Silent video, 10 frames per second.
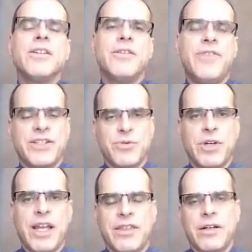the defense
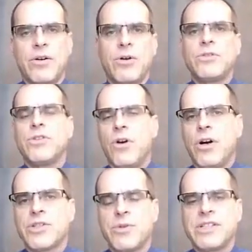will get their own to
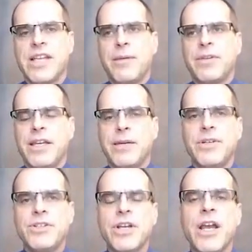also examine the
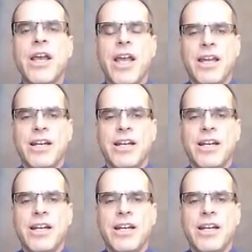image.